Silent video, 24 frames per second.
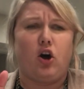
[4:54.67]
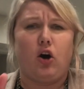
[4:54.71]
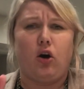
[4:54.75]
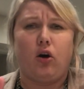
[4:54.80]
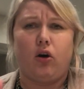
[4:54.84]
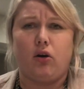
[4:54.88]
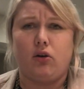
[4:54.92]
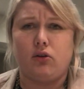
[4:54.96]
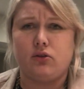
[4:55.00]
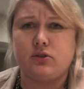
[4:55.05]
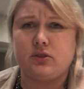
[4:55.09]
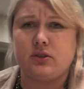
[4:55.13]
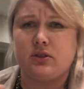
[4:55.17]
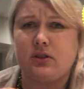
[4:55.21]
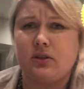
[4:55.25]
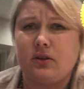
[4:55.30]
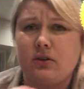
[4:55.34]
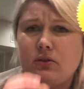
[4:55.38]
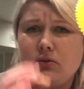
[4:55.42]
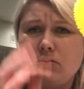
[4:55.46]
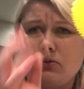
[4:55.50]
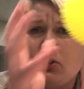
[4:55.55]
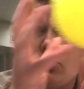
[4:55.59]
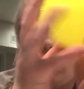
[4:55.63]

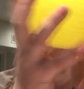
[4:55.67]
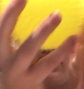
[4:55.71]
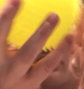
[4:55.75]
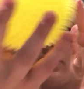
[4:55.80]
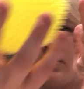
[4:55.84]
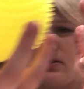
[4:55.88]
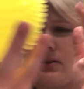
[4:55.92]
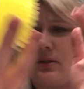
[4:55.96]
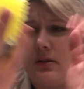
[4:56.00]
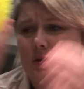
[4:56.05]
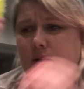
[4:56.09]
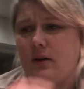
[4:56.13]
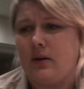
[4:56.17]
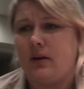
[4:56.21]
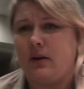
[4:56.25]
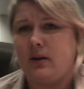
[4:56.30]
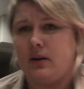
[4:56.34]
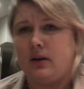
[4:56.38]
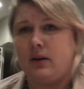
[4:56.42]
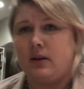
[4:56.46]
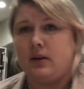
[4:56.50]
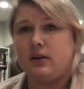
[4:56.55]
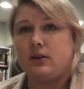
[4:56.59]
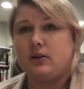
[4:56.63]
also just
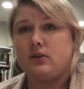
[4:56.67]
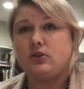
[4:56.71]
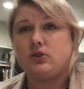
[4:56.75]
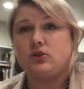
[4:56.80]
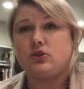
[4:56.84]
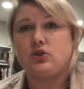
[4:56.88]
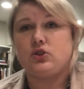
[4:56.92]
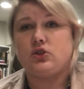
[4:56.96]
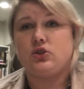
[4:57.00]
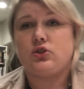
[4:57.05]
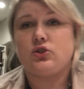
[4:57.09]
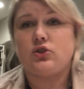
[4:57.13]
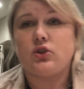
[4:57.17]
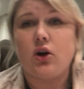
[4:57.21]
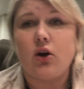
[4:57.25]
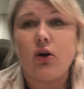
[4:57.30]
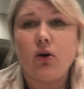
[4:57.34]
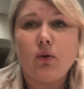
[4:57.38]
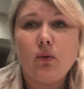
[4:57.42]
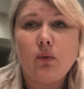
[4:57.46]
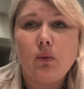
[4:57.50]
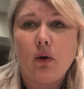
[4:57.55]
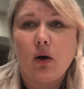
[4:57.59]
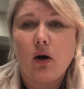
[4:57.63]

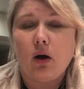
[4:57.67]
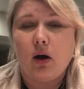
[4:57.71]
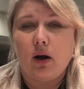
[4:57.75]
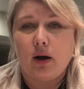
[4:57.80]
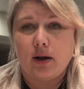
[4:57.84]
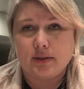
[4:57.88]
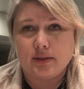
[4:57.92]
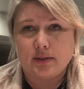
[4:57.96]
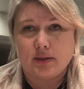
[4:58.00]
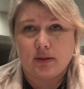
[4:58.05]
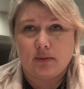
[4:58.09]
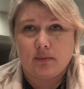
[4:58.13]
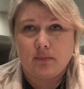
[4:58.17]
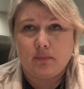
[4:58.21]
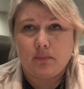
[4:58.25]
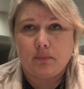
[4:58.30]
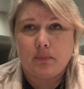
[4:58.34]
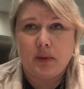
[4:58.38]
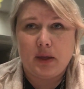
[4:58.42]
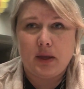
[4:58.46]
so awesome